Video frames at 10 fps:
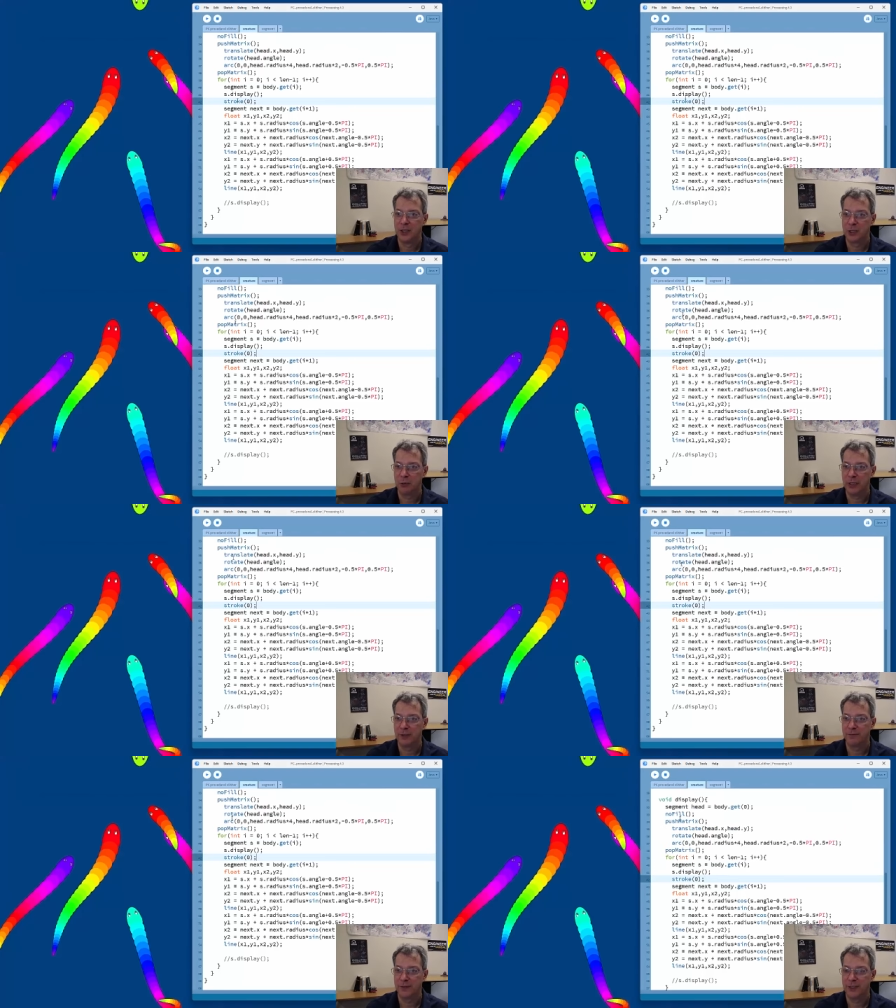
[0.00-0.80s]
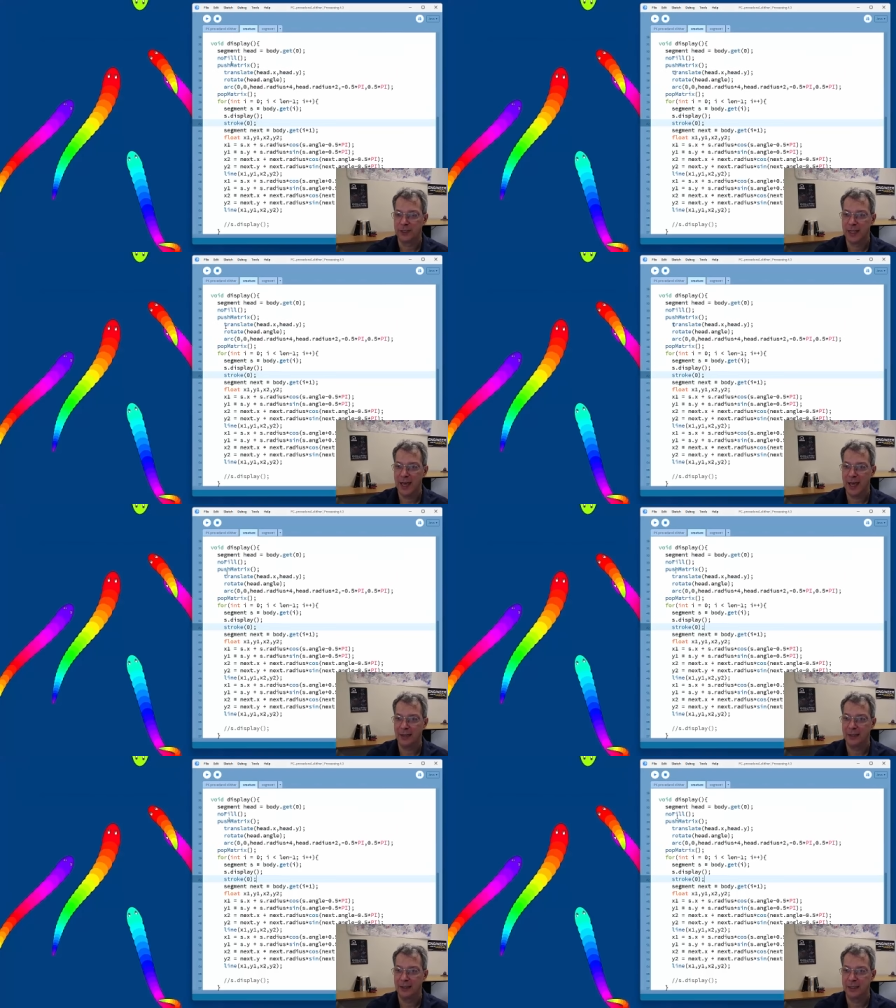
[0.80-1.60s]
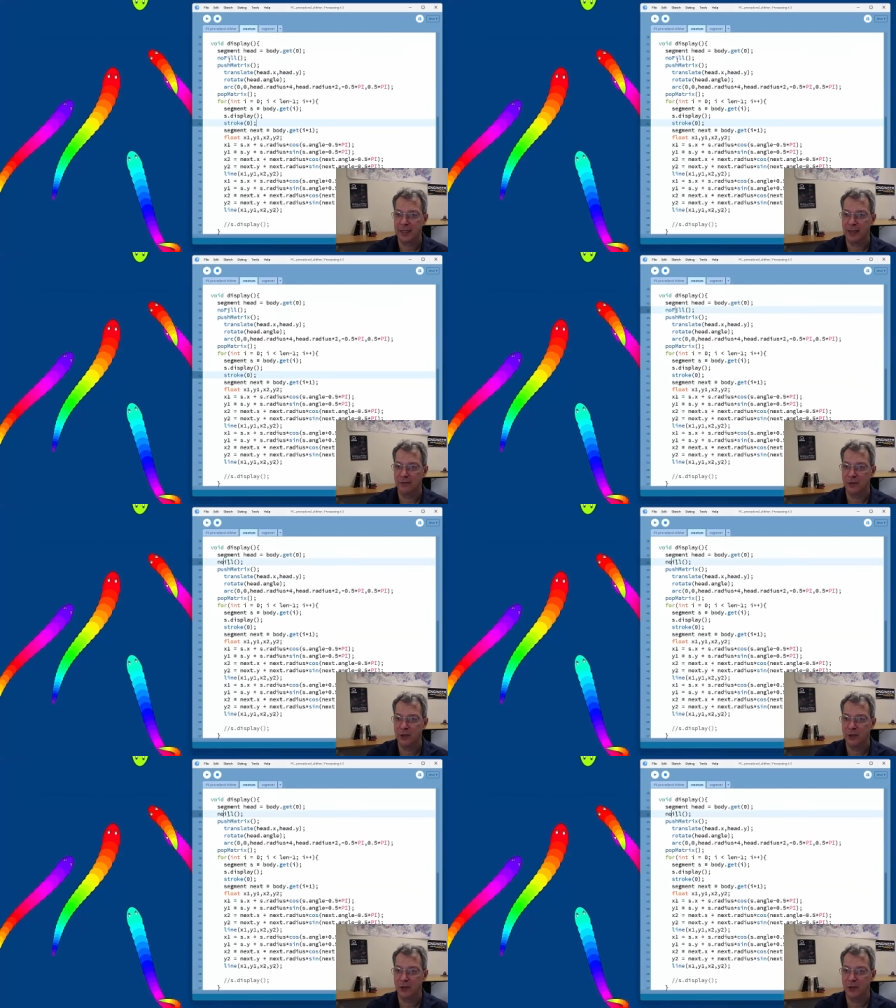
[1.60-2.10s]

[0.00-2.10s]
So we can fix that instead of